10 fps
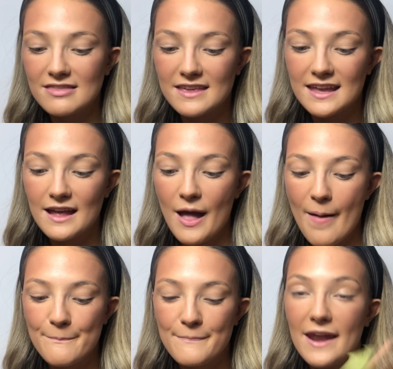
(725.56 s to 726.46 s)
the
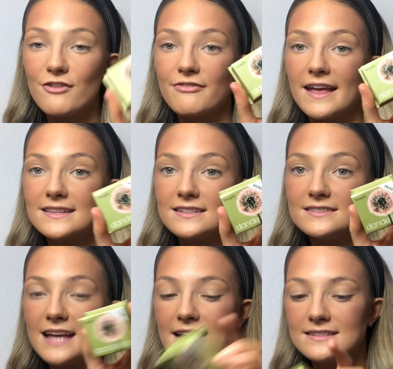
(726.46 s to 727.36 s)
Benefit
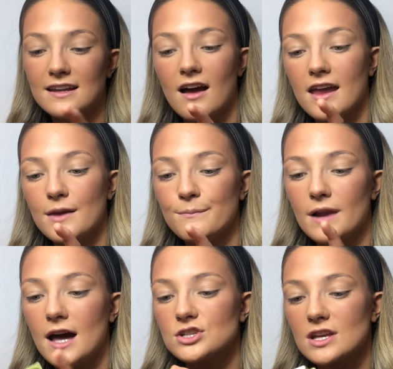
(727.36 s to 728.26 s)
Dandelion
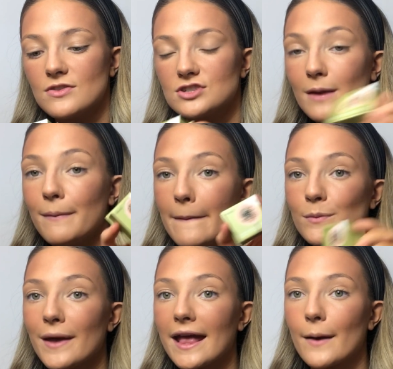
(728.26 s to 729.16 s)
blush in the shade
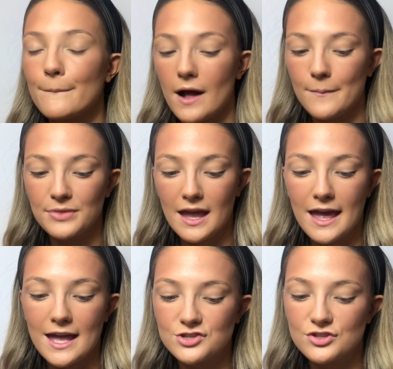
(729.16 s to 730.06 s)
Baby Pink, but
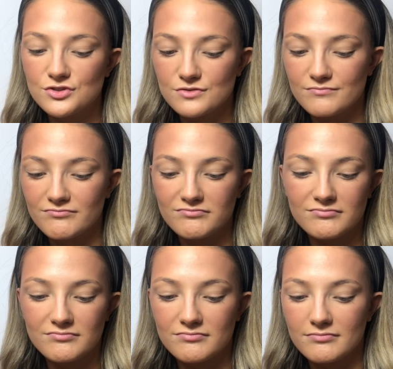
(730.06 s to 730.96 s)
it's just,
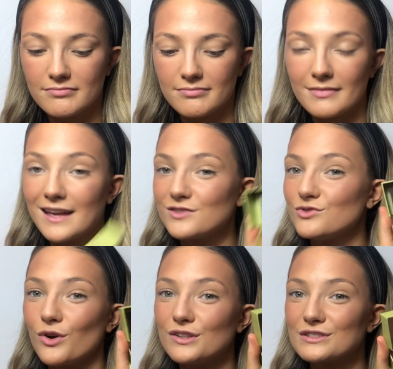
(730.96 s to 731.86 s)
it's
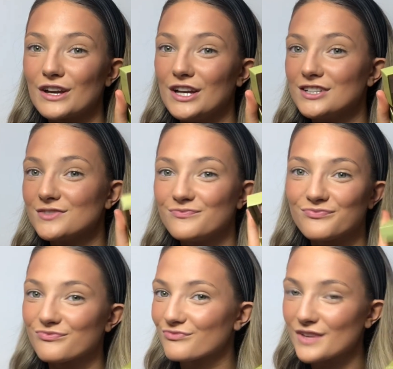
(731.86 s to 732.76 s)
not as good.
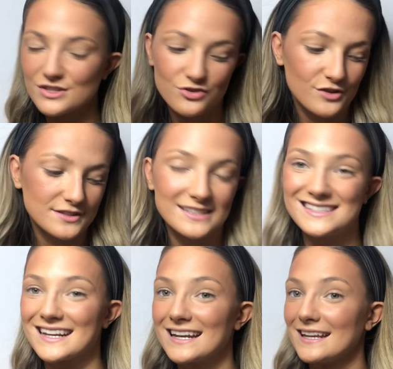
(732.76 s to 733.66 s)
It's not as good as
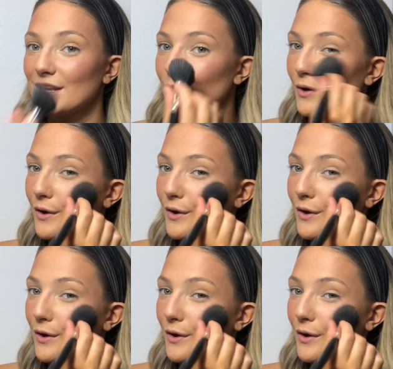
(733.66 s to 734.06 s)
the Clinique